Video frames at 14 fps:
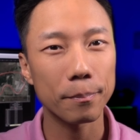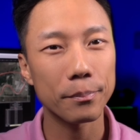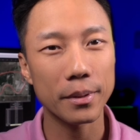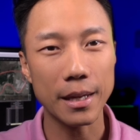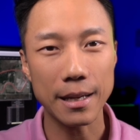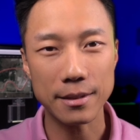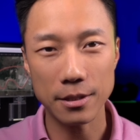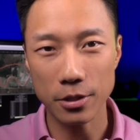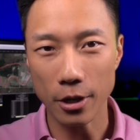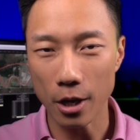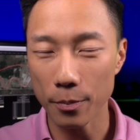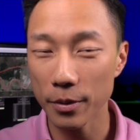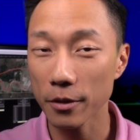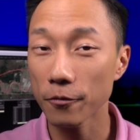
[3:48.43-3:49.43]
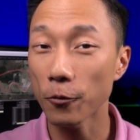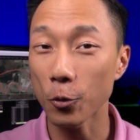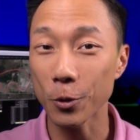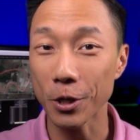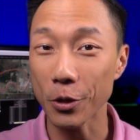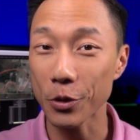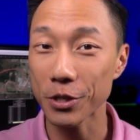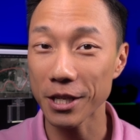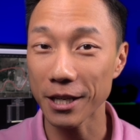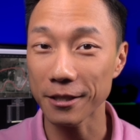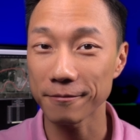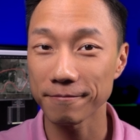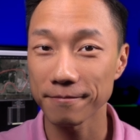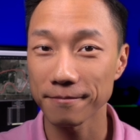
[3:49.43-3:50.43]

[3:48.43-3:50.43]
but that's a topic for another day.